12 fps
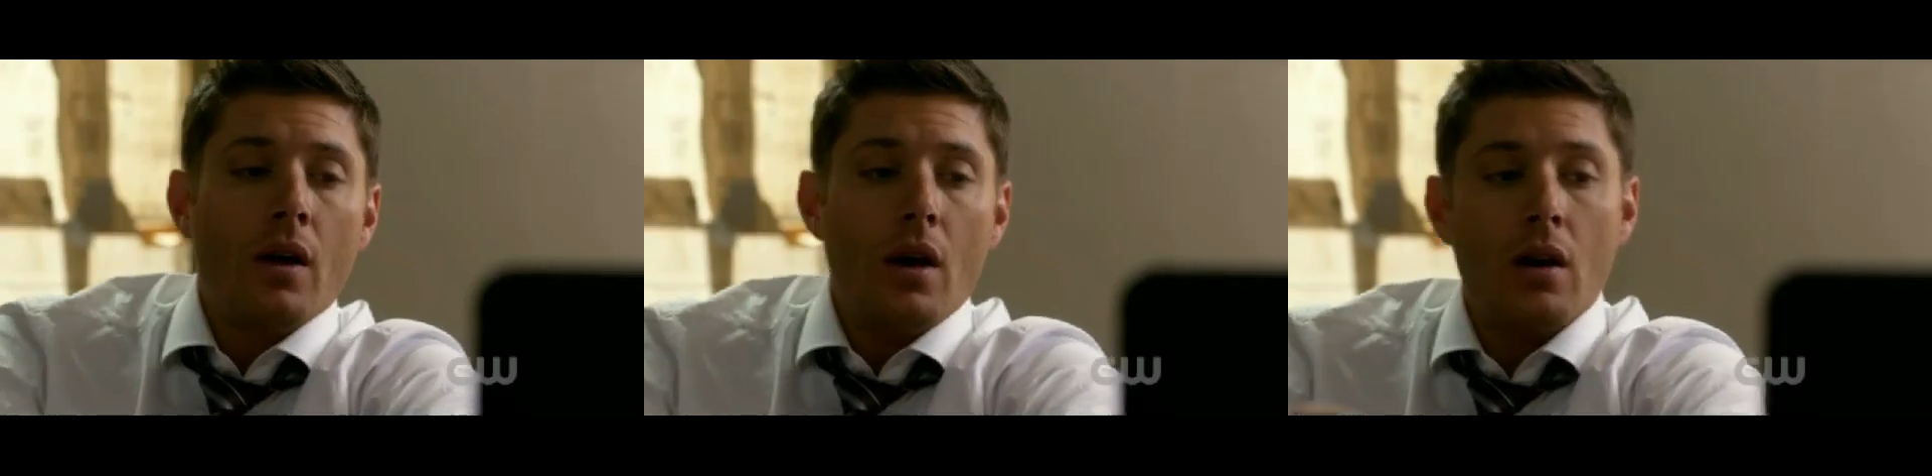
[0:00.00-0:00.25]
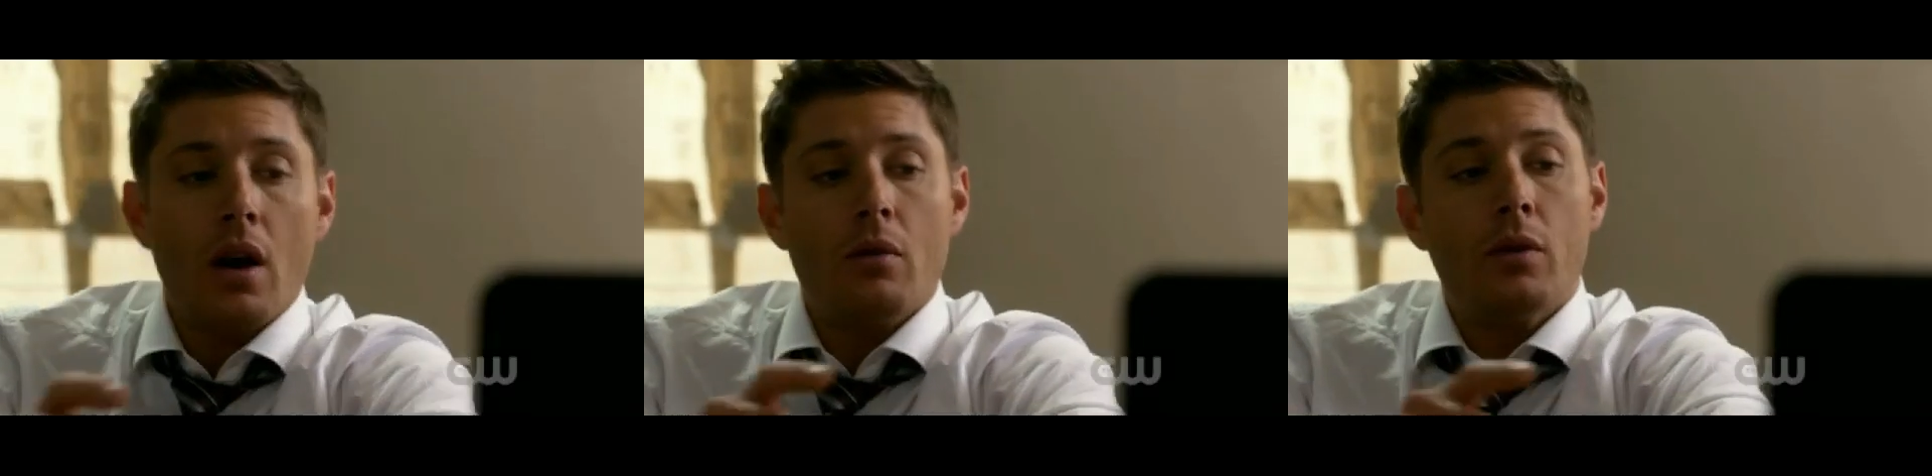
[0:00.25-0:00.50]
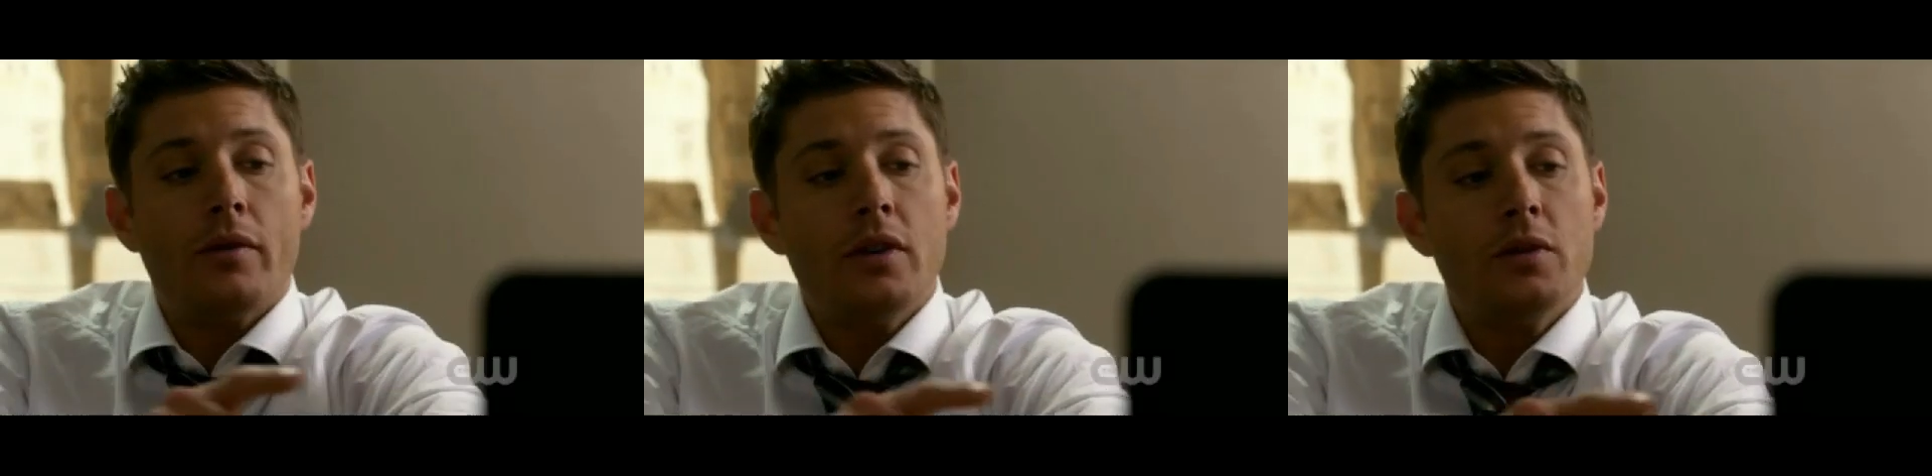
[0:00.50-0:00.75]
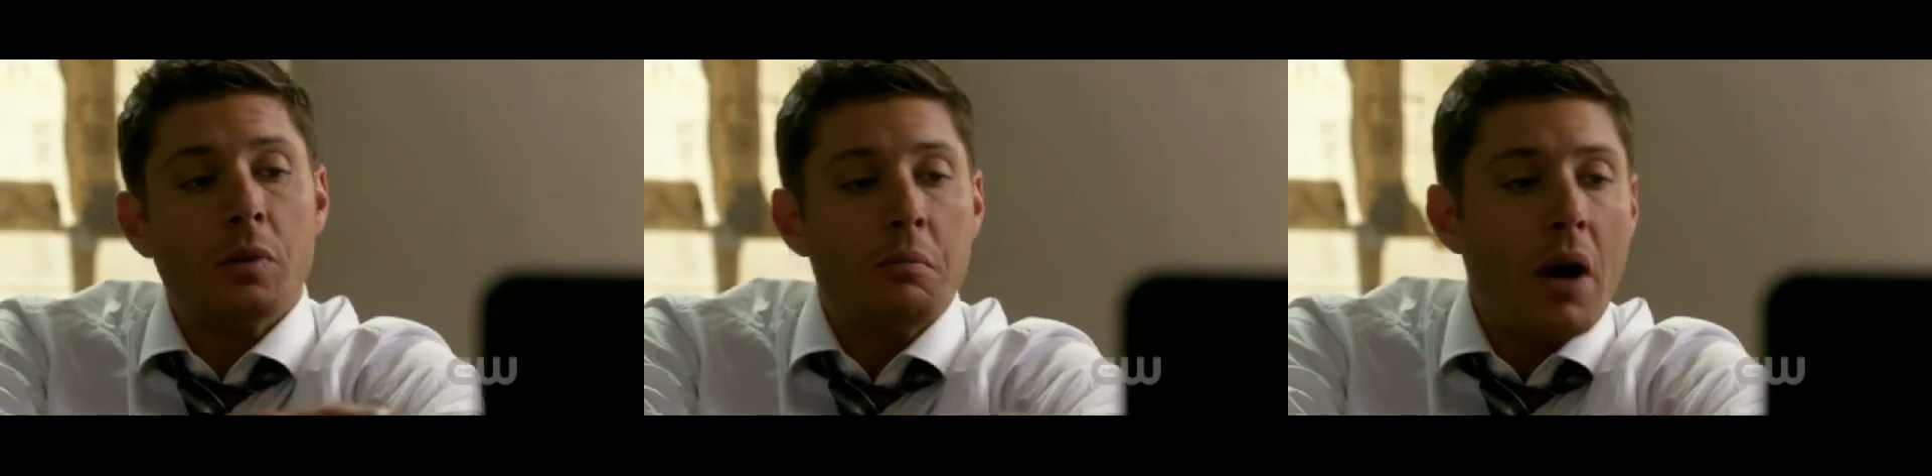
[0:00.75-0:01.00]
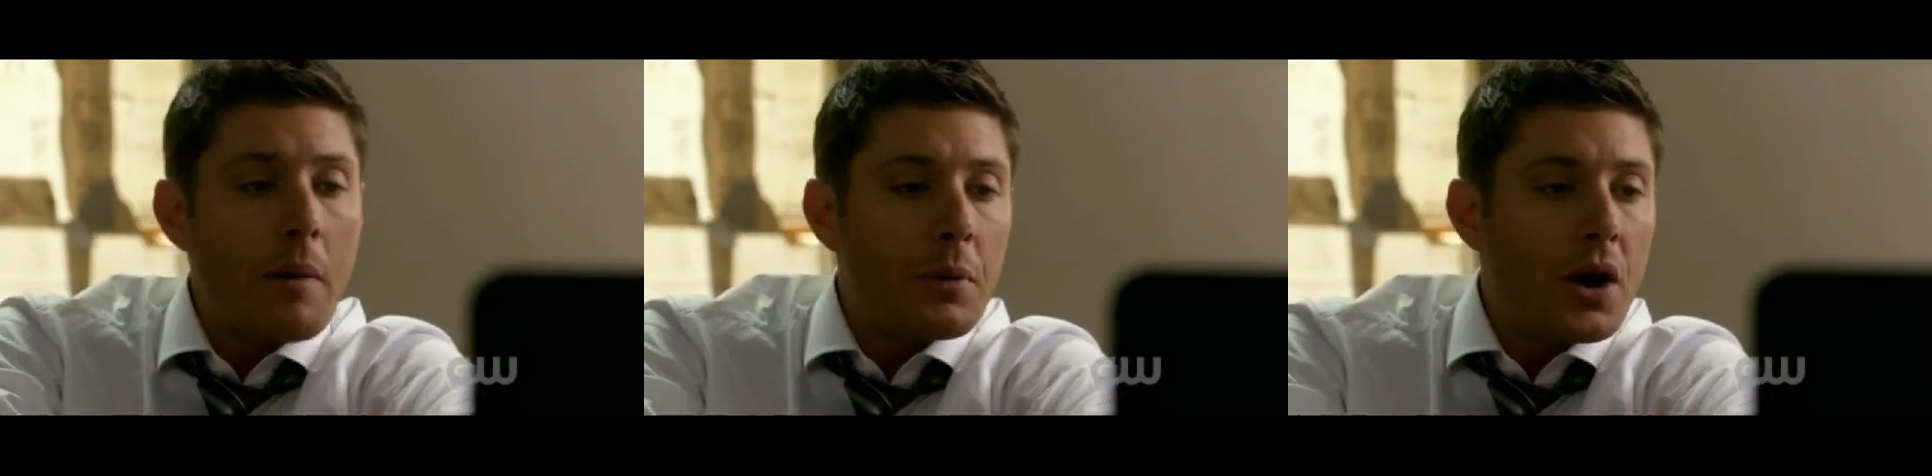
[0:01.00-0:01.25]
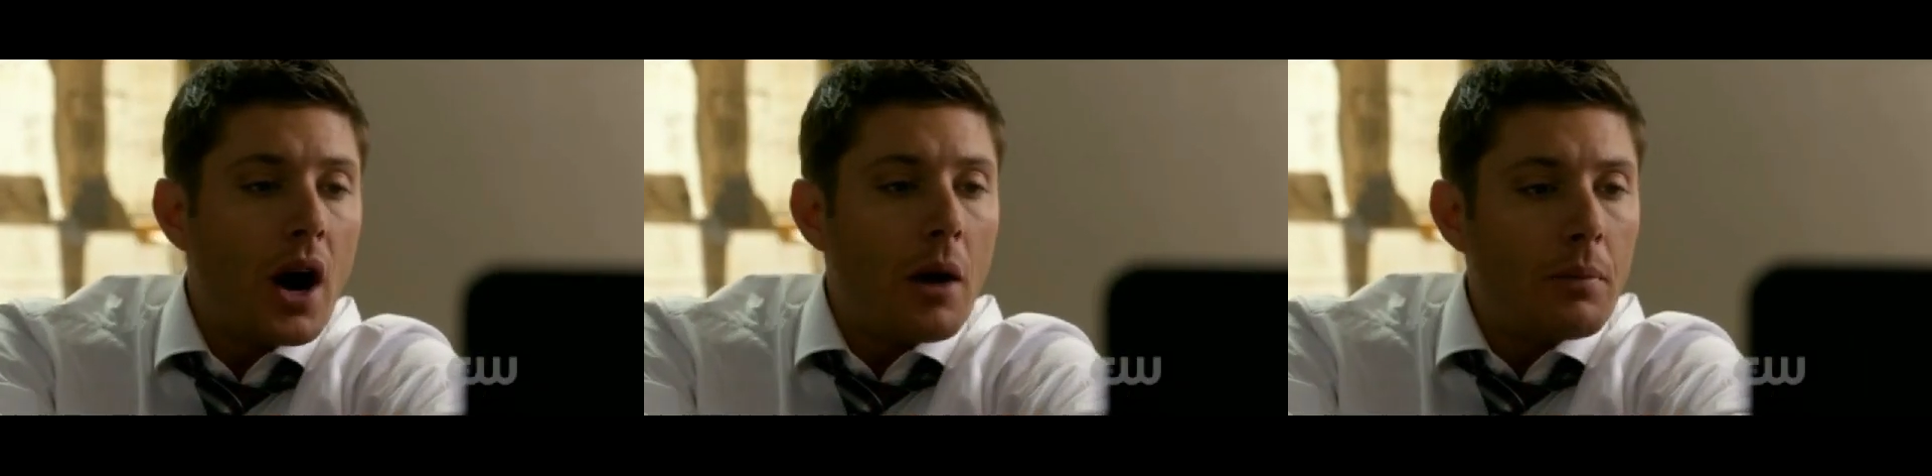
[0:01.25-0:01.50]
All right, well, if he's been
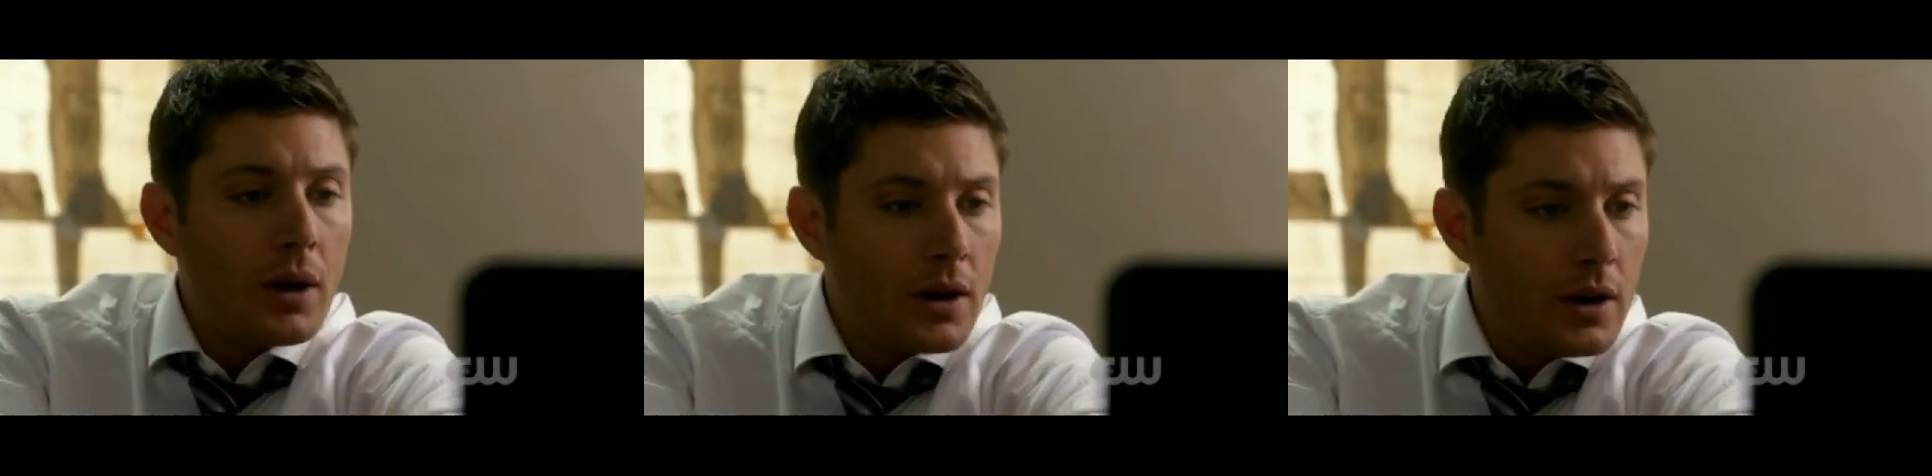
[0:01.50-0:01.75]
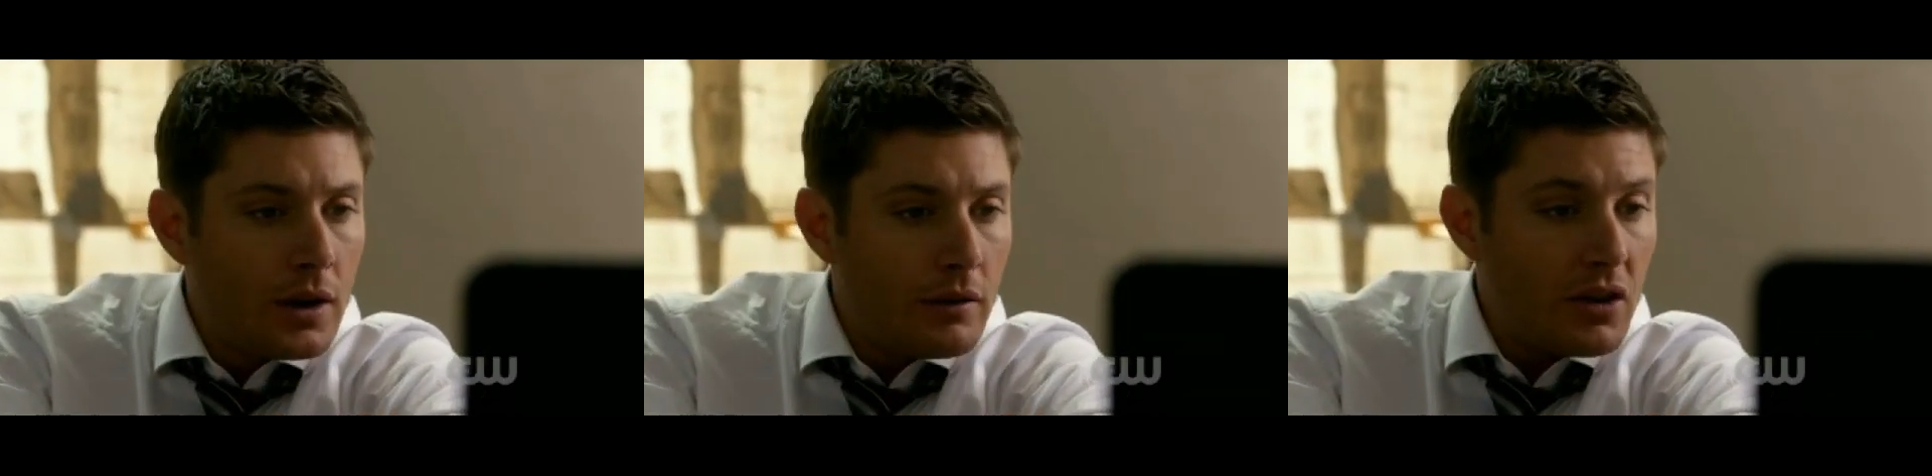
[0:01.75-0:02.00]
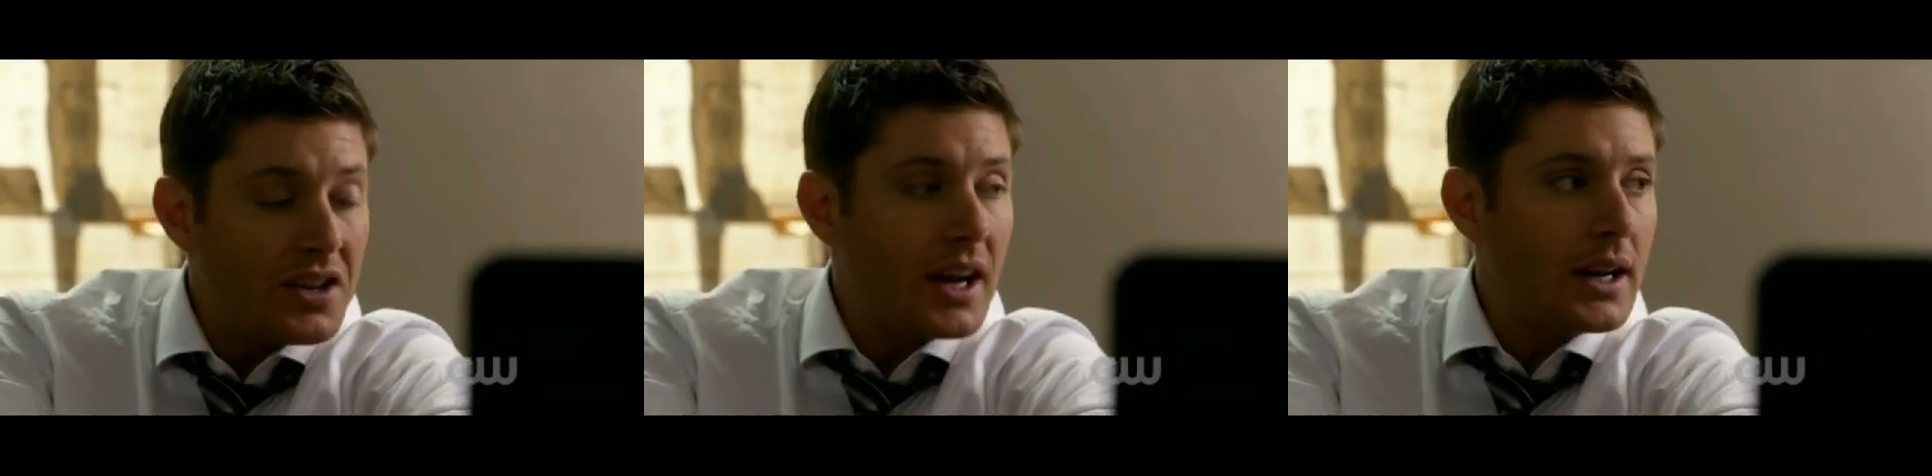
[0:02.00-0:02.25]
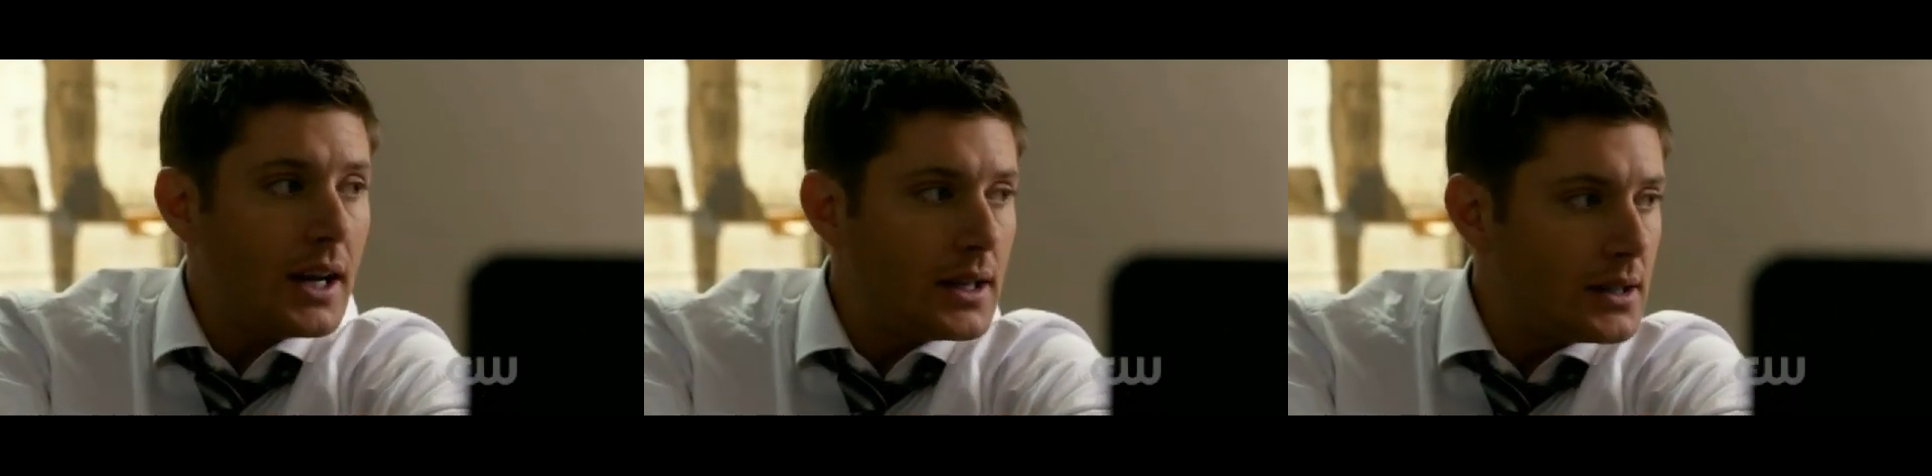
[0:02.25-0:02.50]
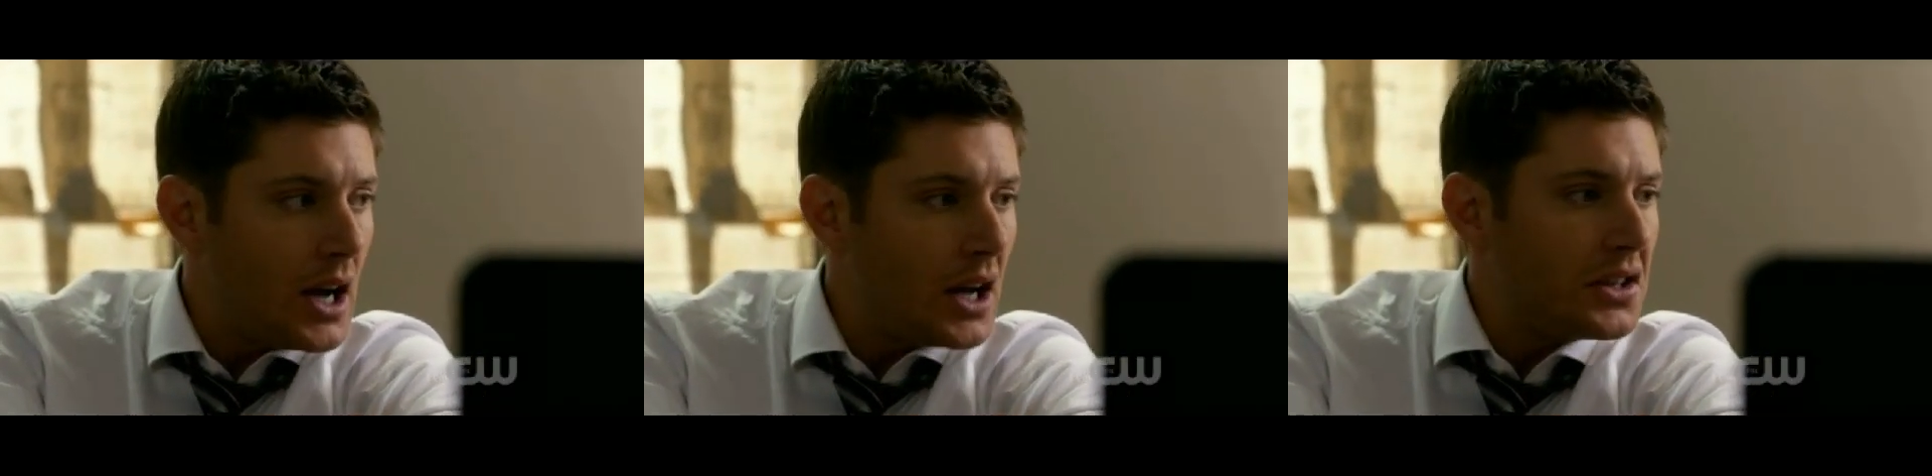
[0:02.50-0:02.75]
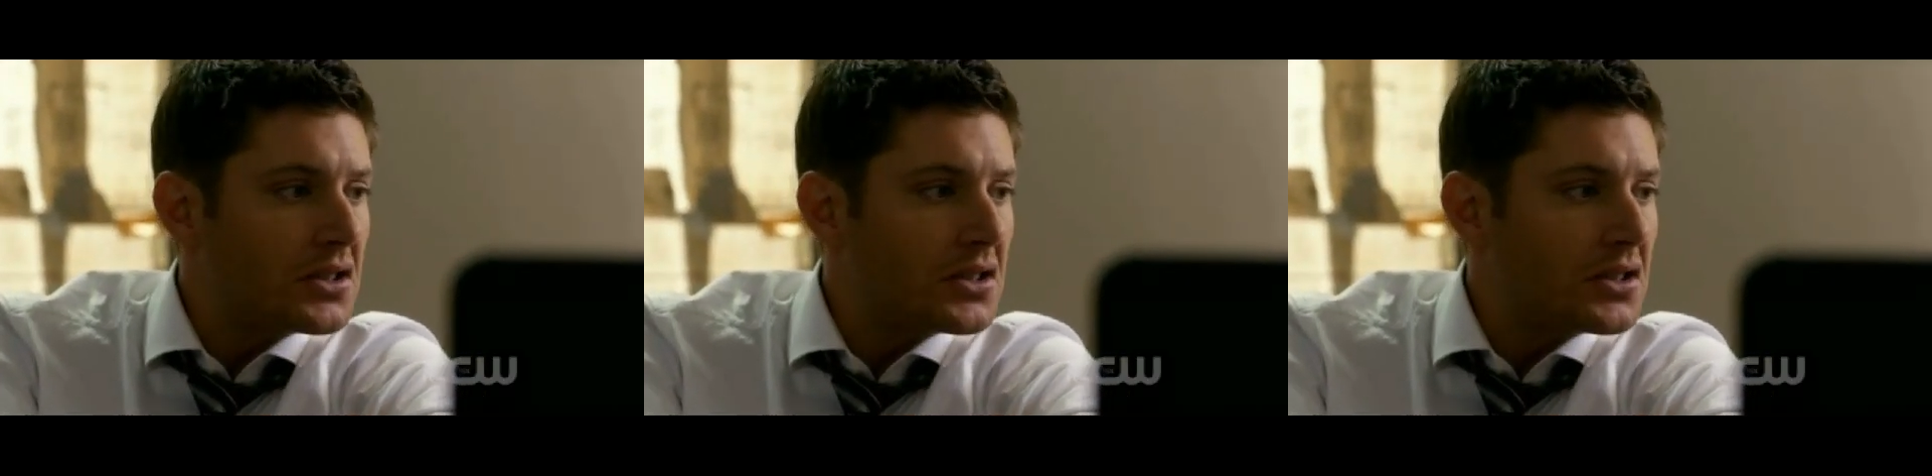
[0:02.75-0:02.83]
popping up for decades now, then